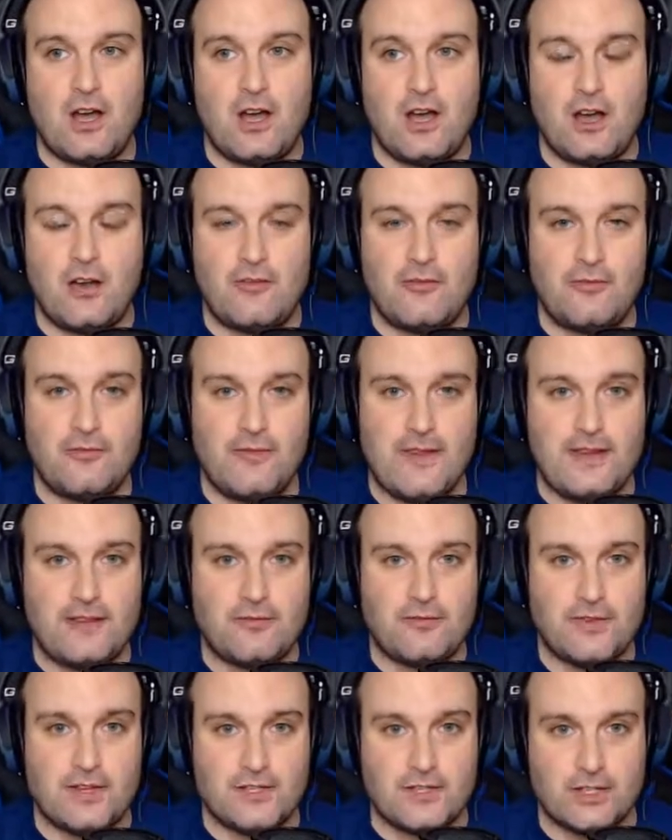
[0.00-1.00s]
fake
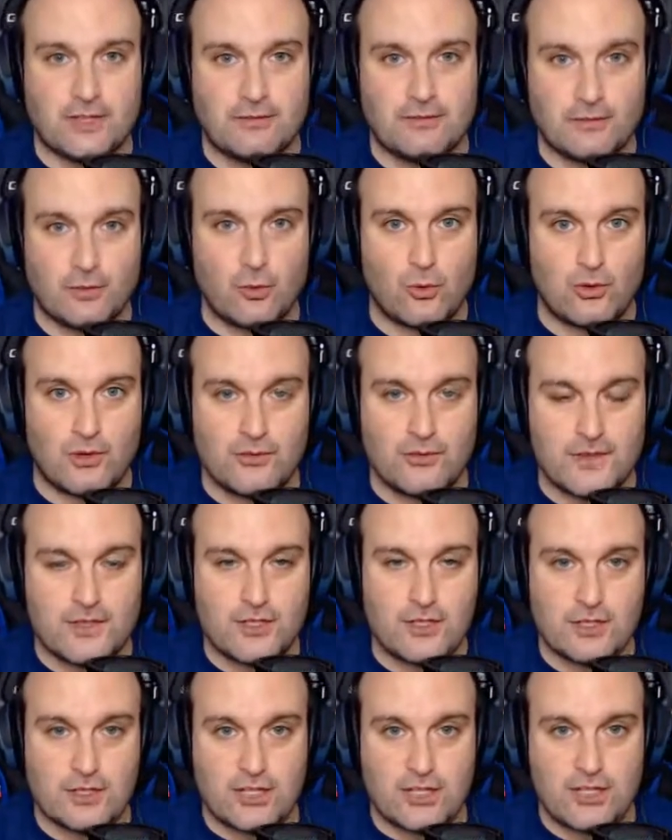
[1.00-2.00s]
Vision, or the
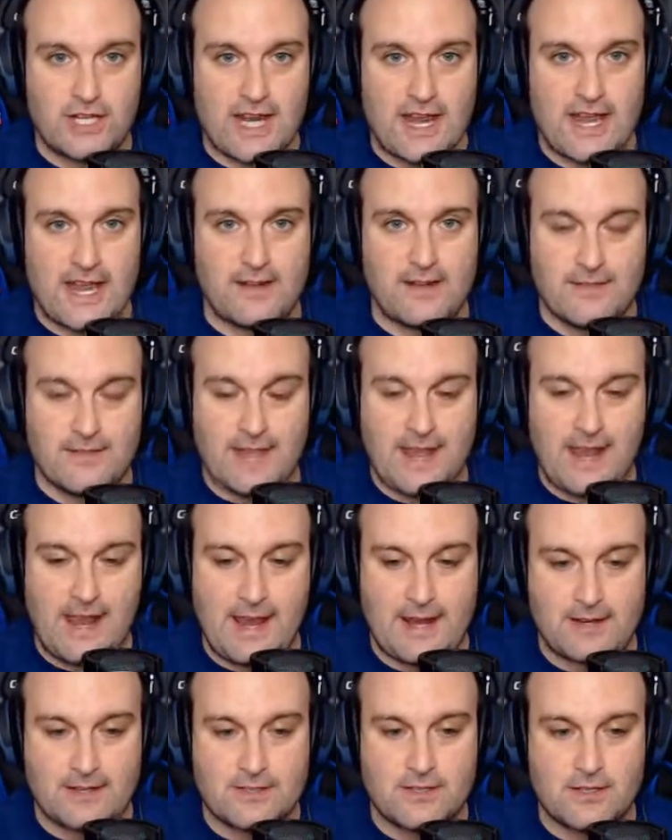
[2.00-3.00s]
Vision she had in the
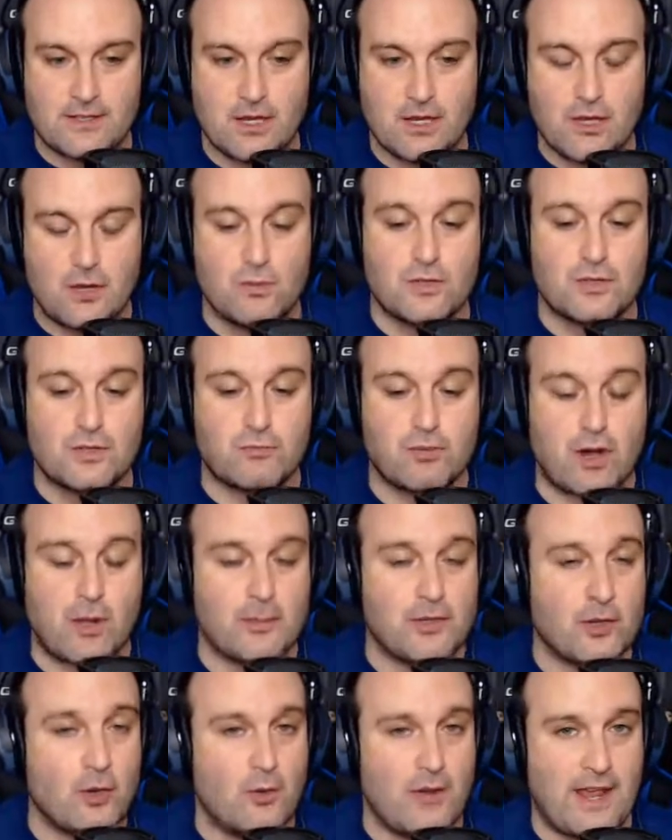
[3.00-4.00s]
hex, was
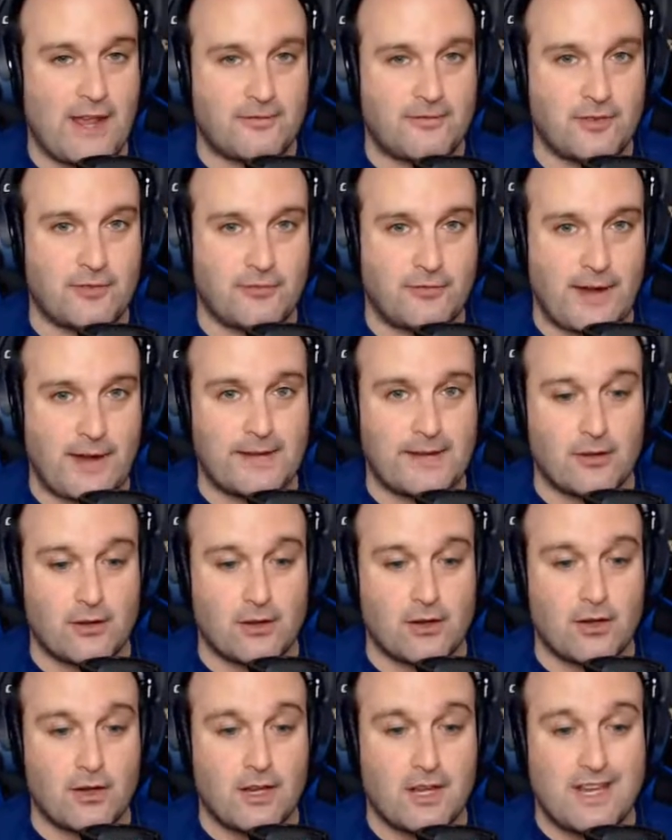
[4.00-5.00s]
probably going to have to fight her.
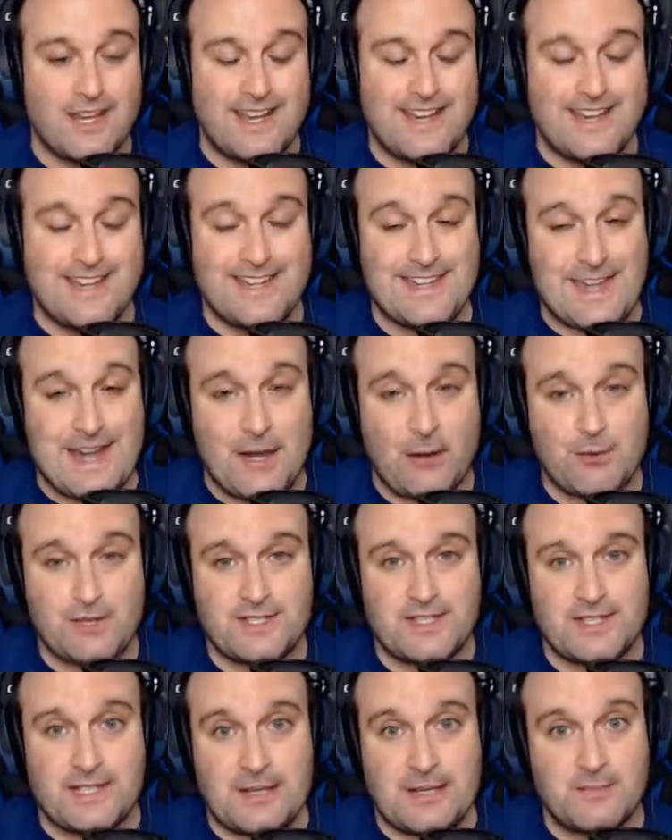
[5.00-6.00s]
Now it
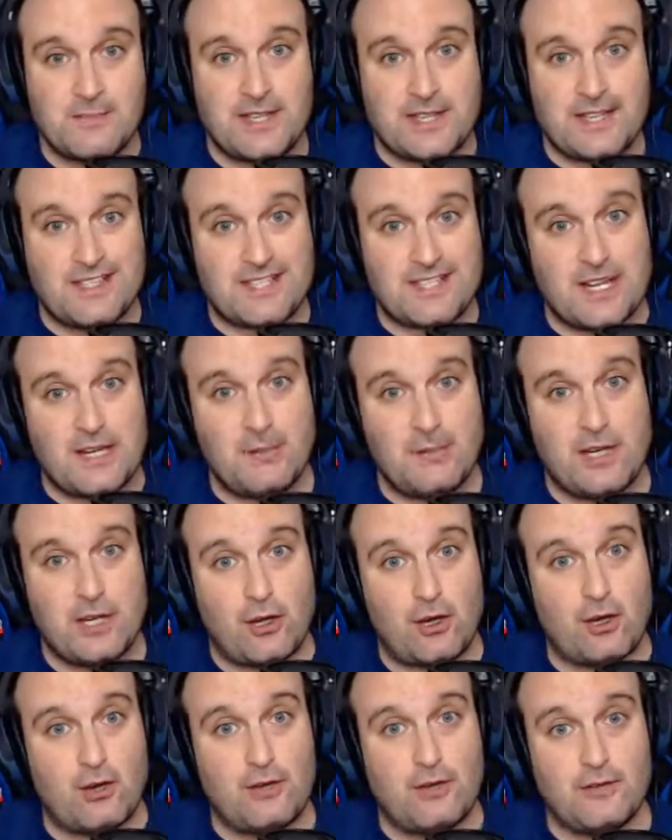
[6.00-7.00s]
seems that it's going to be
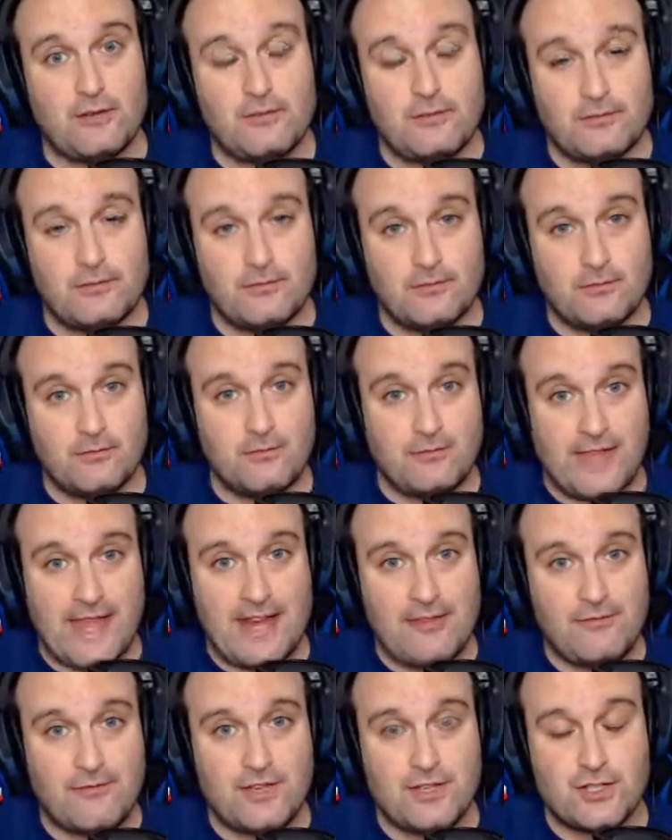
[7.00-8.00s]
her and
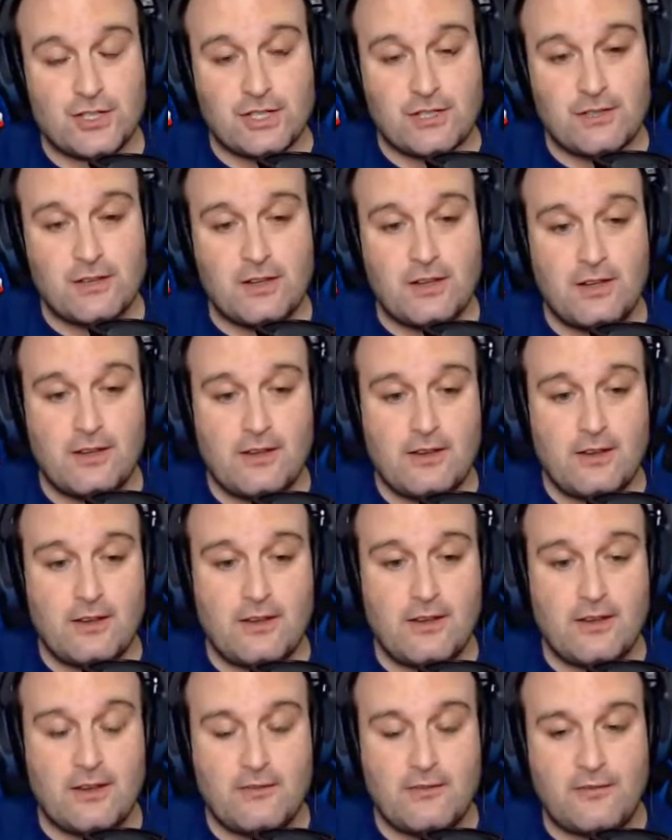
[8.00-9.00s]
that Vision
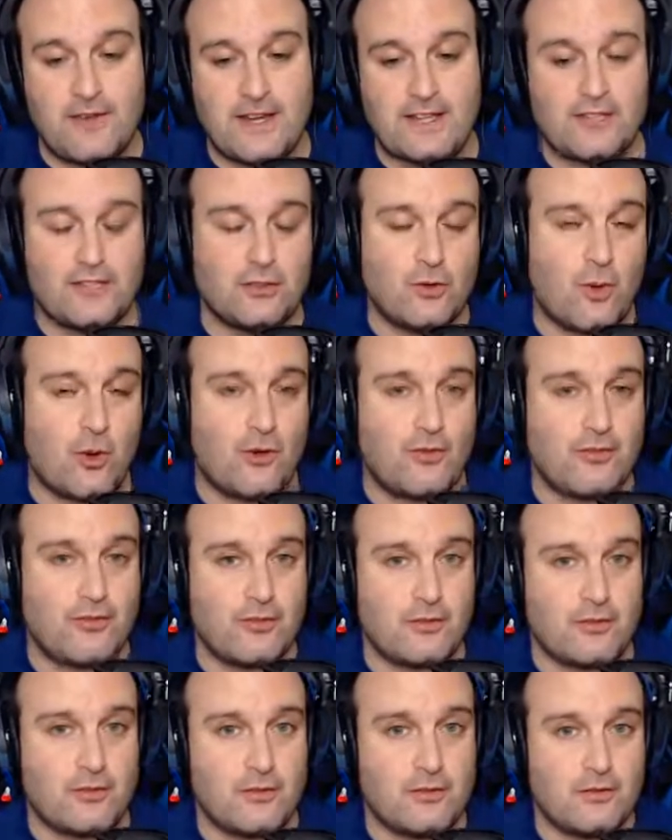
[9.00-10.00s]
facing
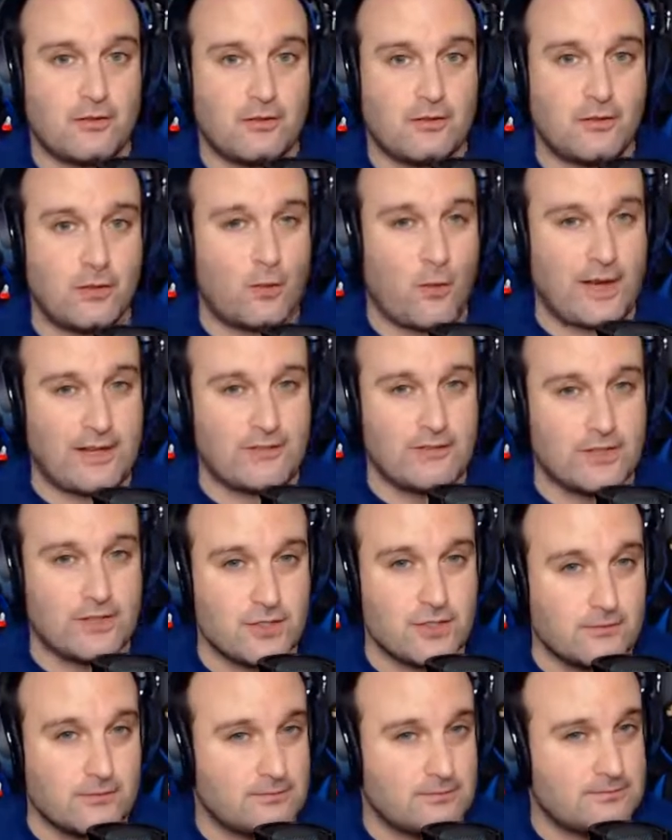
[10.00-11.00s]
off the White
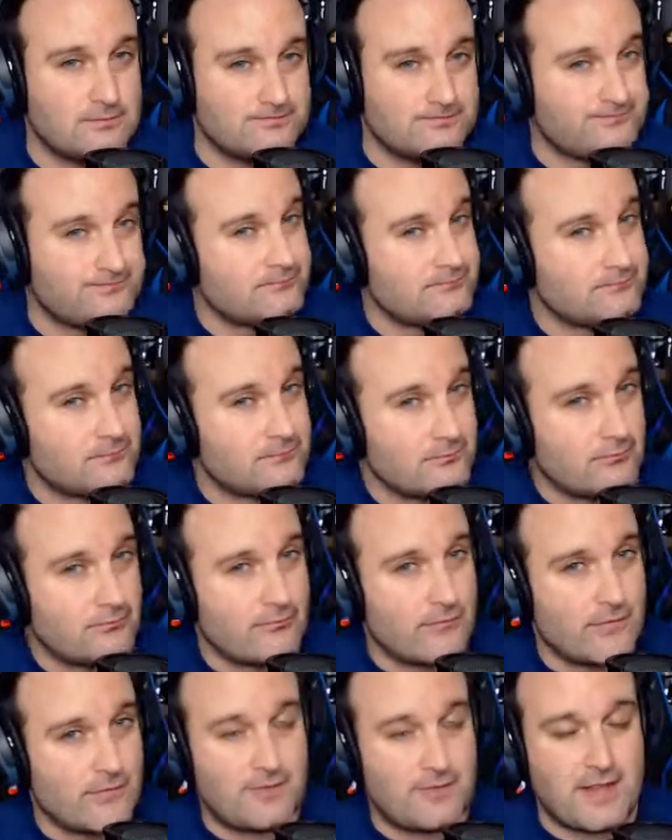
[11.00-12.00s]
Vision,
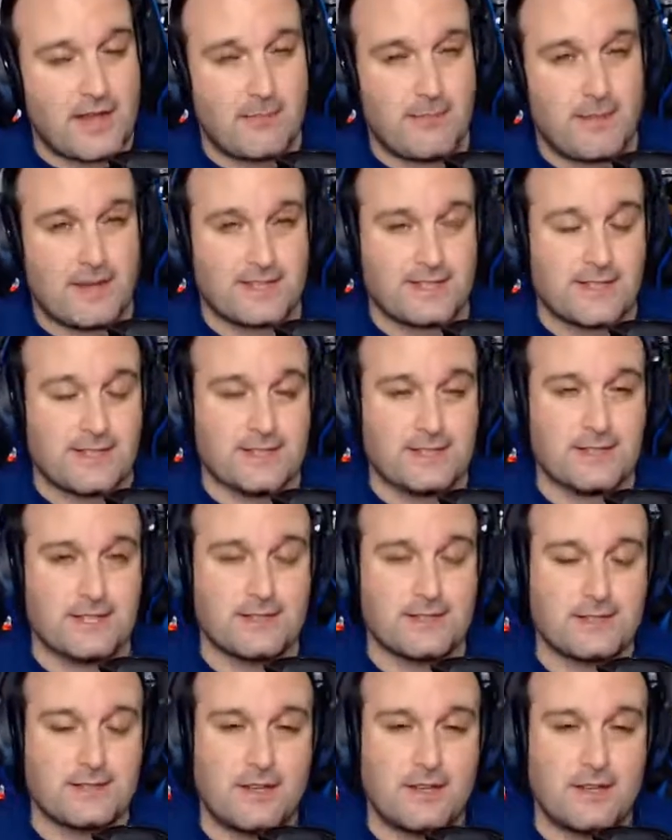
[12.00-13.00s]
if that makes any sense.